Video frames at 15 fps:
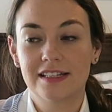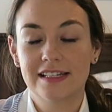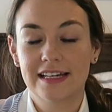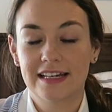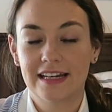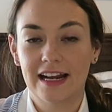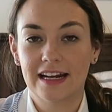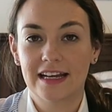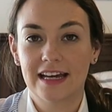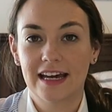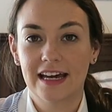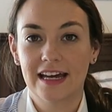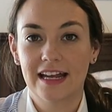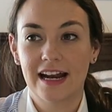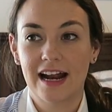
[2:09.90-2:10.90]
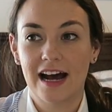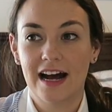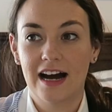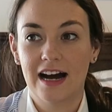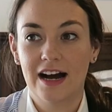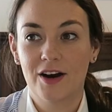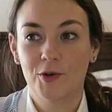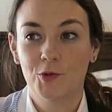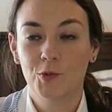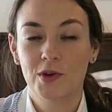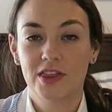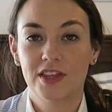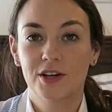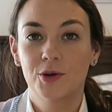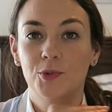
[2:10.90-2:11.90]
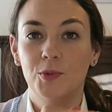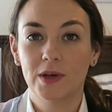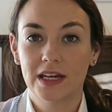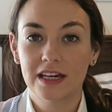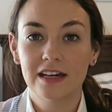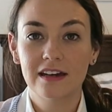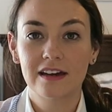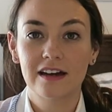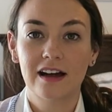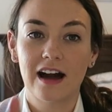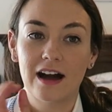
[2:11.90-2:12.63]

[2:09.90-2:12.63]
to Connecticut, within a week,